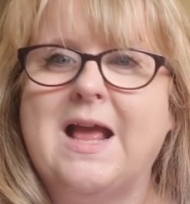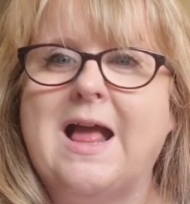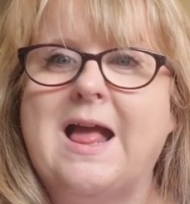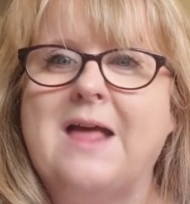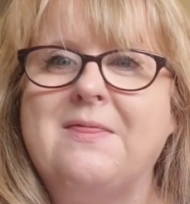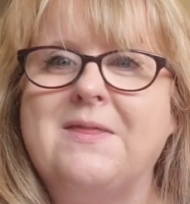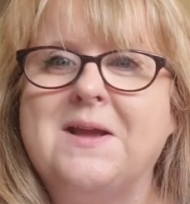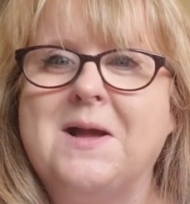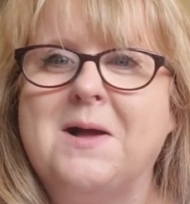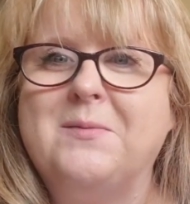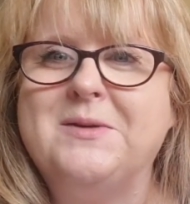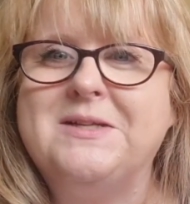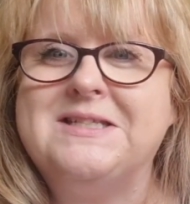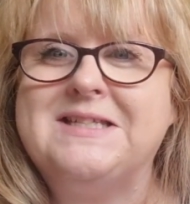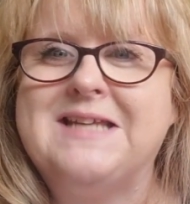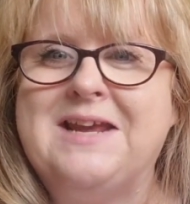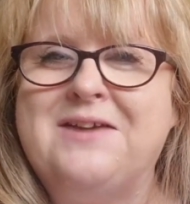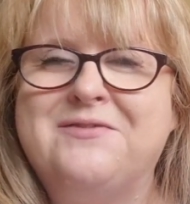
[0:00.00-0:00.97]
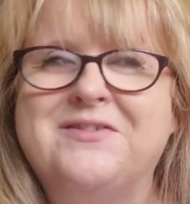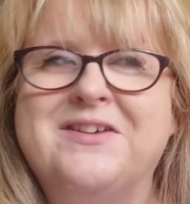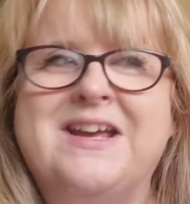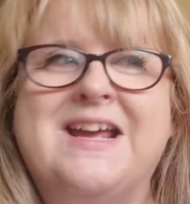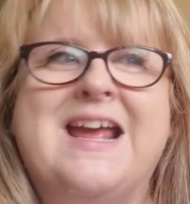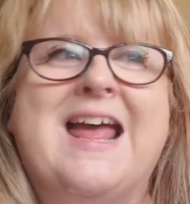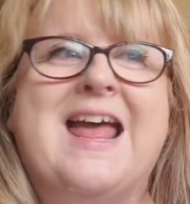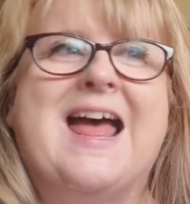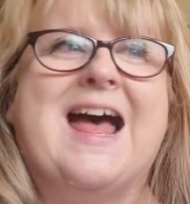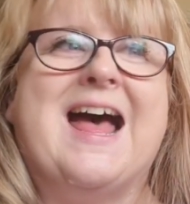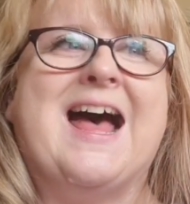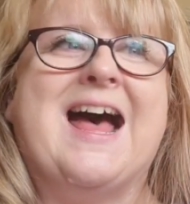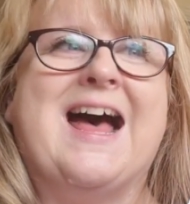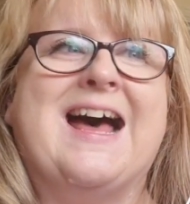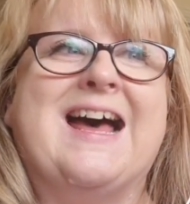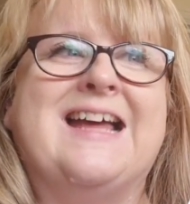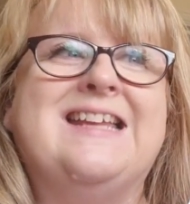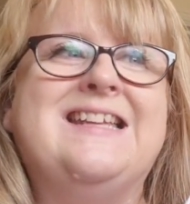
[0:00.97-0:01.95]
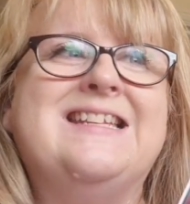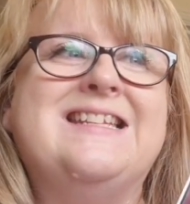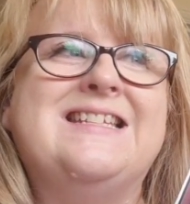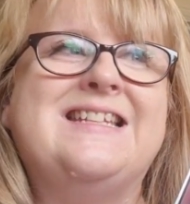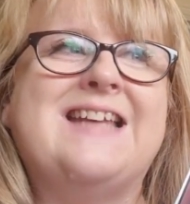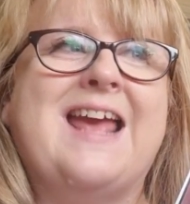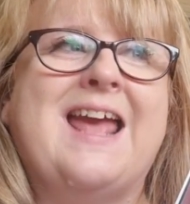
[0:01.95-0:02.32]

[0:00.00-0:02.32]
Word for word: I think I'll be safe, and